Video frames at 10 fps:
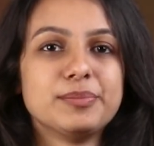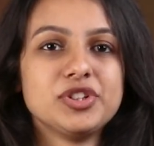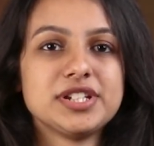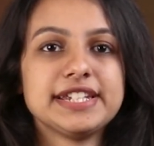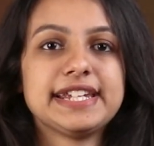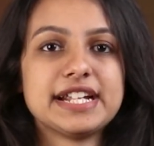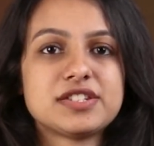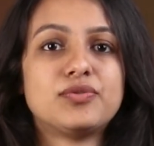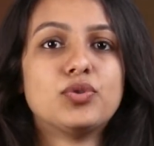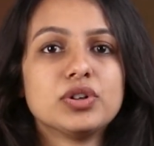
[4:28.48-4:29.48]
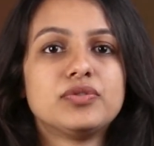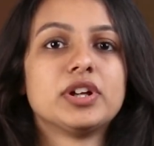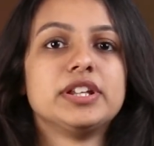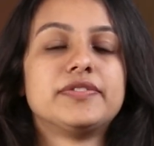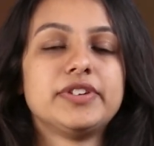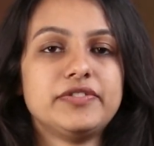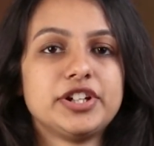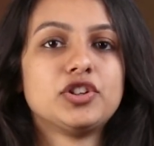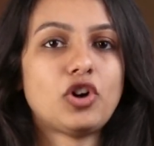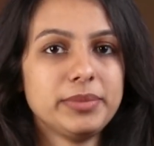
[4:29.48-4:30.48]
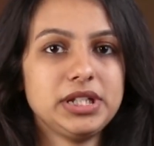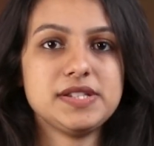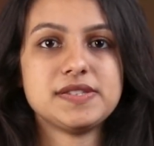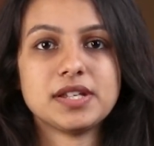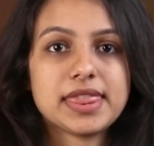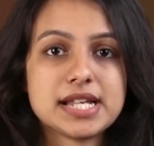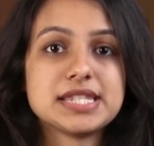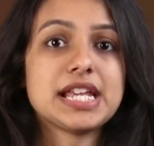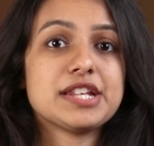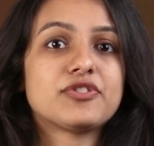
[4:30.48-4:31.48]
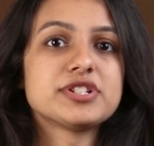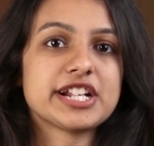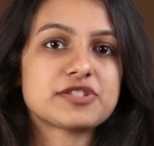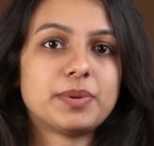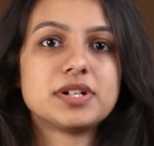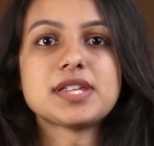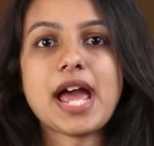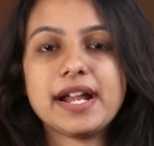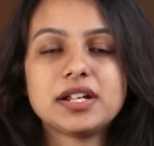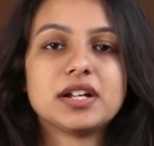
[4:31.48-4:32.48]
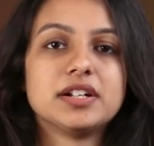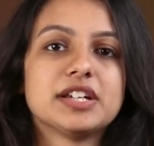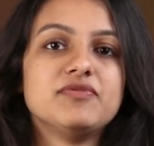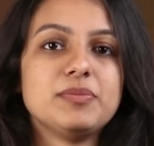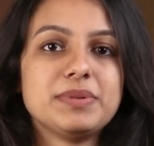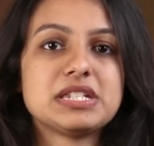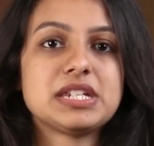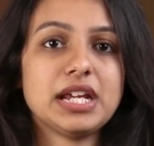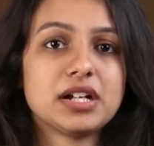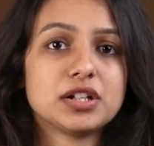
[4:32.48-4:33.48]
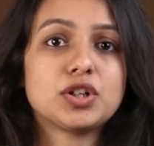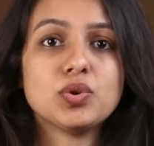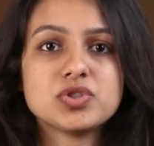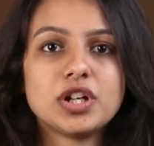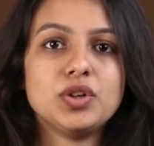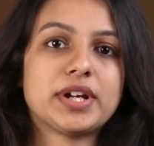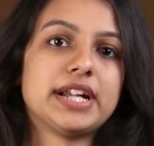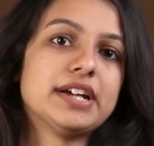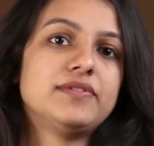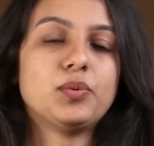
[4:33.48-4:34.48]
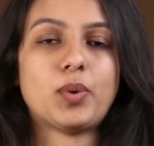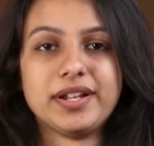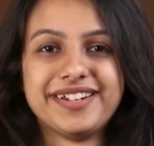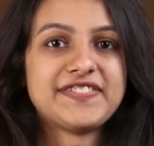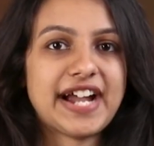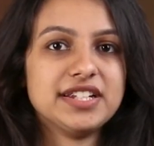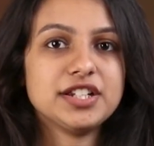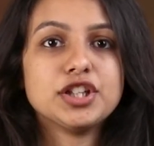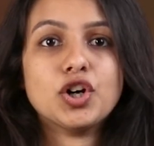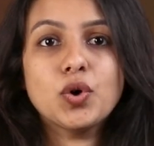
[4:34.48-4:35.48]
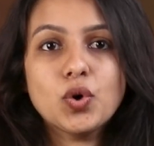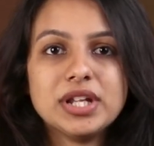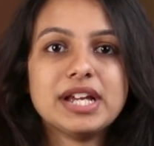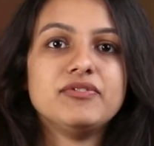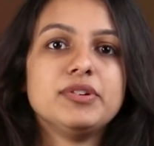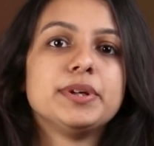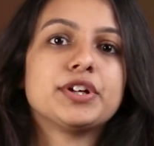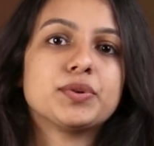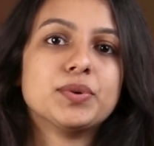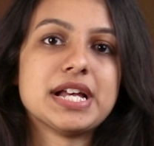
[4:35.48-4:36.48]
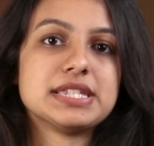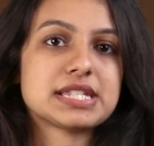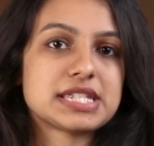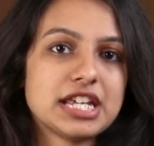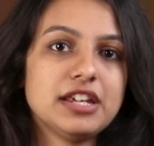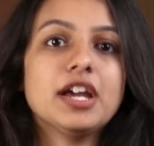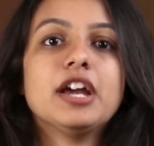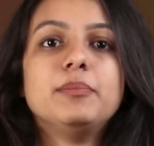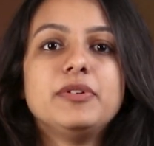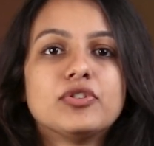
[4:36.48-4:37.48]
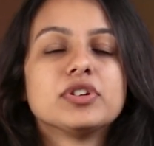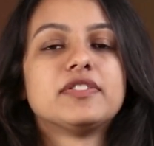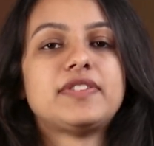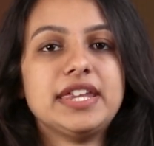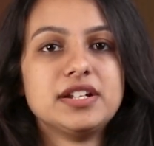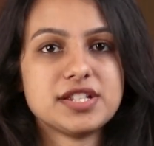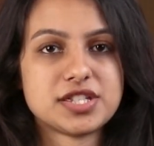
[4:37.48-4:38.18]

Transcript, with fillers: community gets vote for their favorite nominees. Then Salesforce experts and current MVPs take a closer look at everyone. Finally, the whole MVP crew has a say before the final